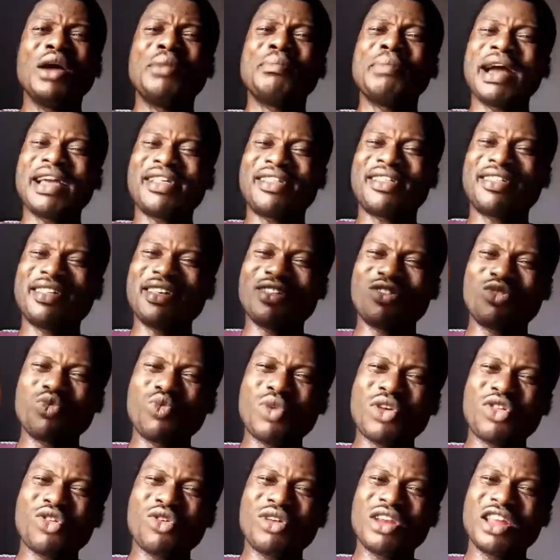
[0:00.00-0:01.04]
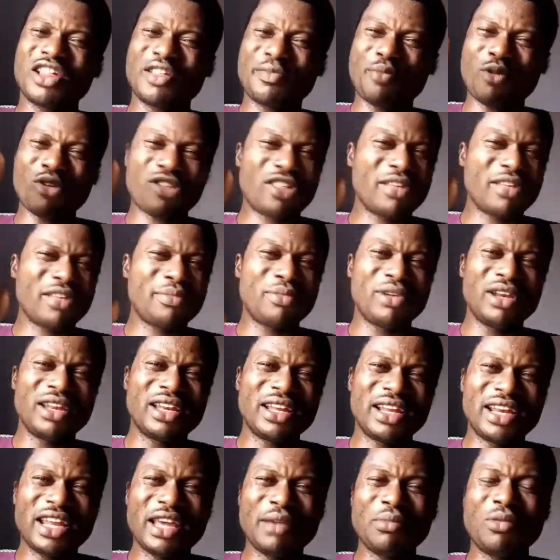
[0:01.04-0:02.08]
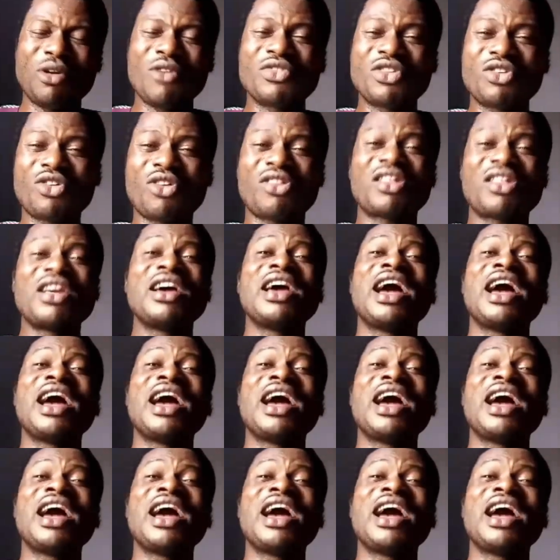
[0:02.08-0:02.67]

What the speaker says: My situation is possible in the name of Jesus.